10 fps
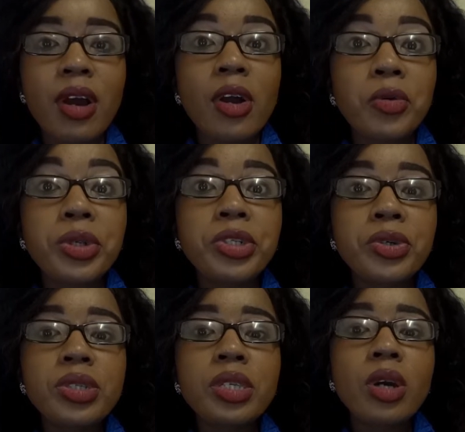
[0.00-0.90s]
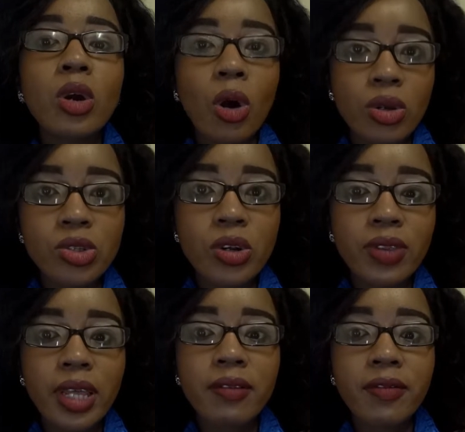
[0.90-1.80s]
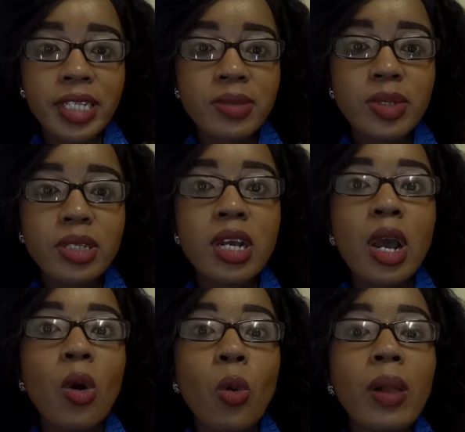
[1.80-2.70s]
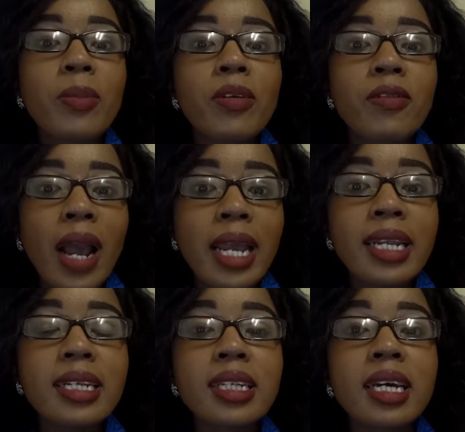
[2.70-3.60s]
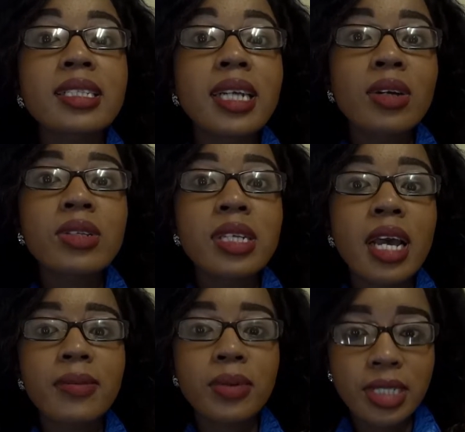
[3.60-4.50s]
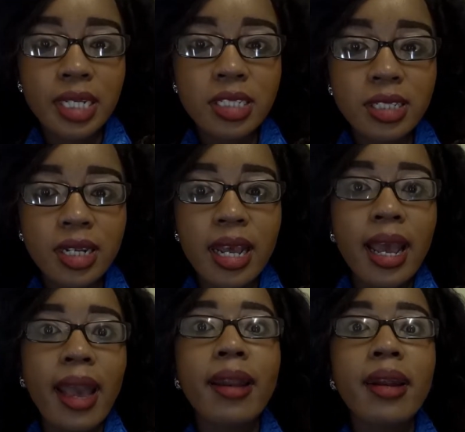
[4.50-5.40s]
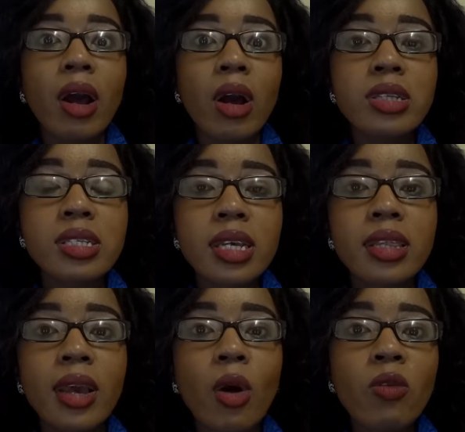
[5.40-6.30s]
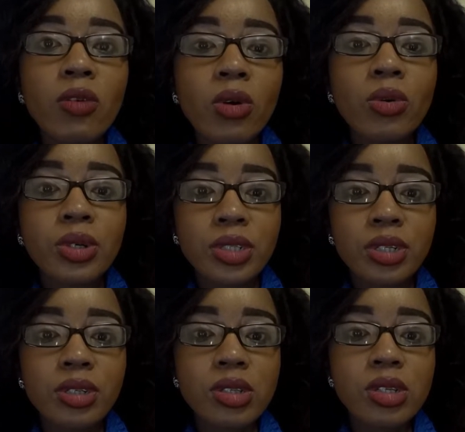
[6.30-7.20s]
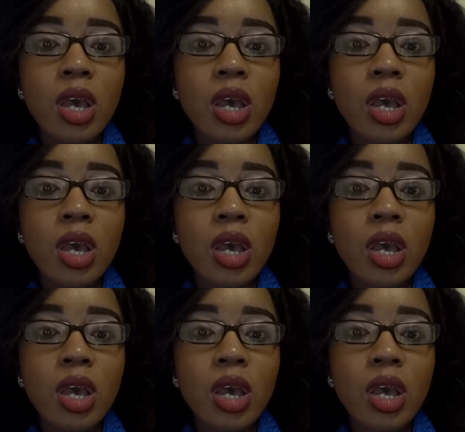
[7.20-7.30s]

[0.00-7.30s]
reducing the cost of the investment while providing a downside protection and enhancing their overall returns.